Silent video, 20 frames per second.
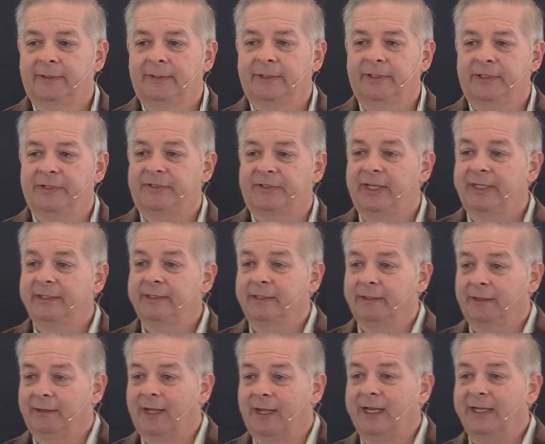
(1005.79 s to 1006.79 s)
extended
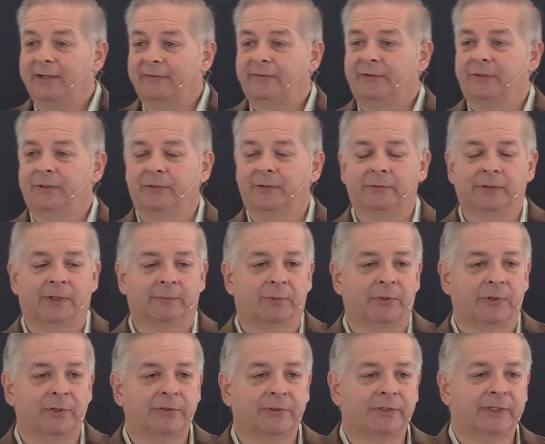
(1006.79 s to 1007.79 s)
life to a
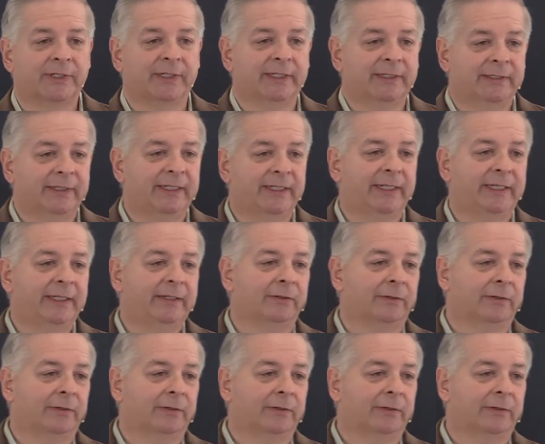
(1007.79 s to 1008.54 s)
person in need,